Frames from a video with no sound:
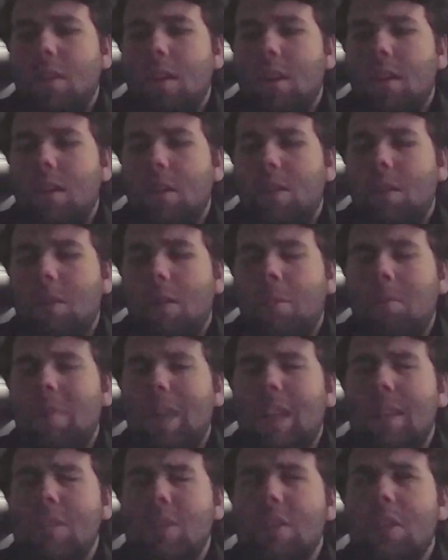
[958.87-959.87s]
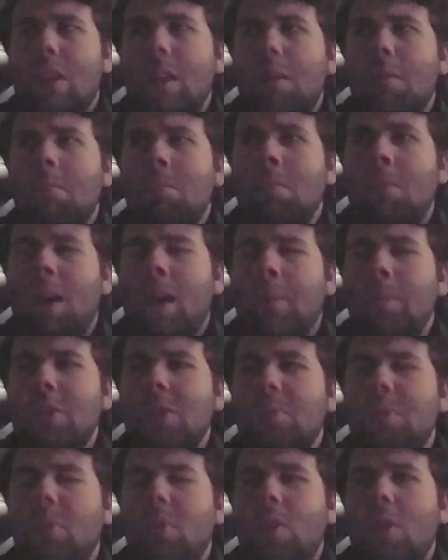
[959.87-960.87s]
Uh, or a man child
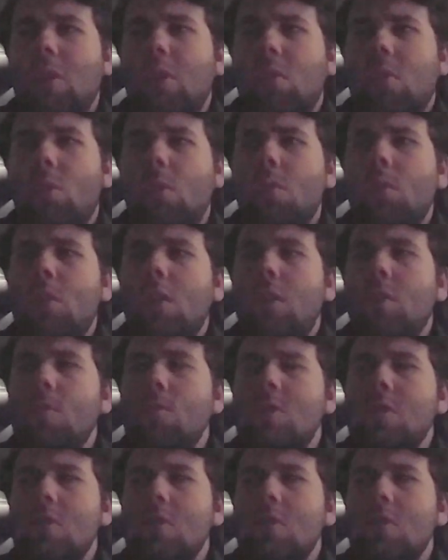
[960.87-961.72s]
mama's boy who you